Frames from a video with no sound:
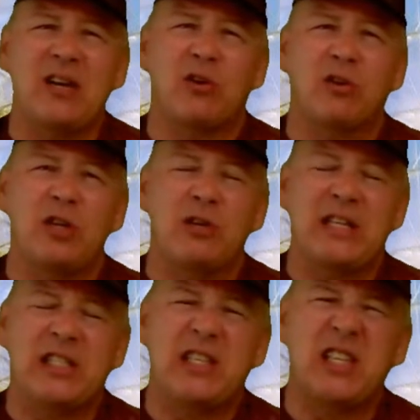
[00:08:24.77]
earlier,
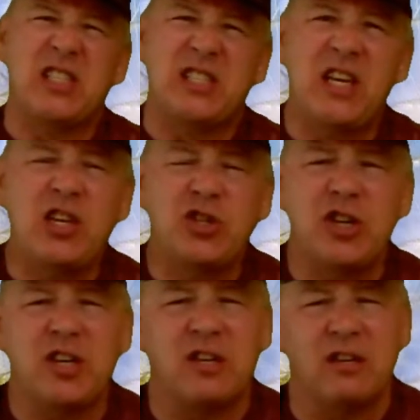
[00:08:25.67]
it's a decision.